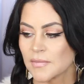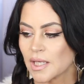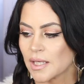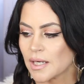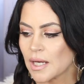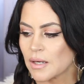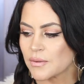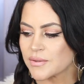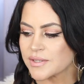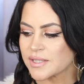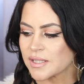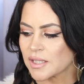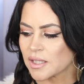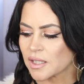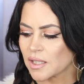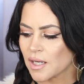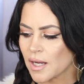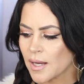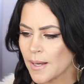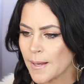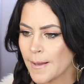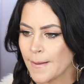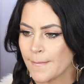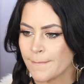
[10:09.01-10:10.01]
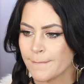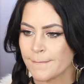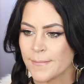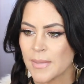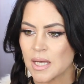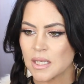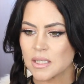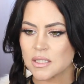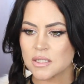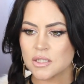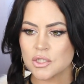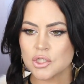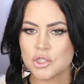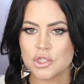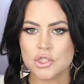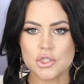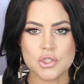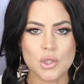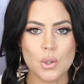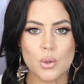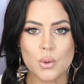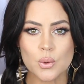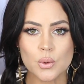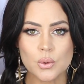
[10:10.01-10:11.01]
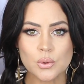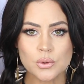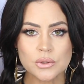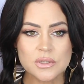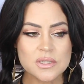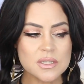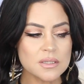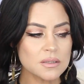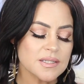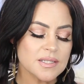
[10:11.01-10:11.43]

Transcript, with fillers: And I was like, um, sold.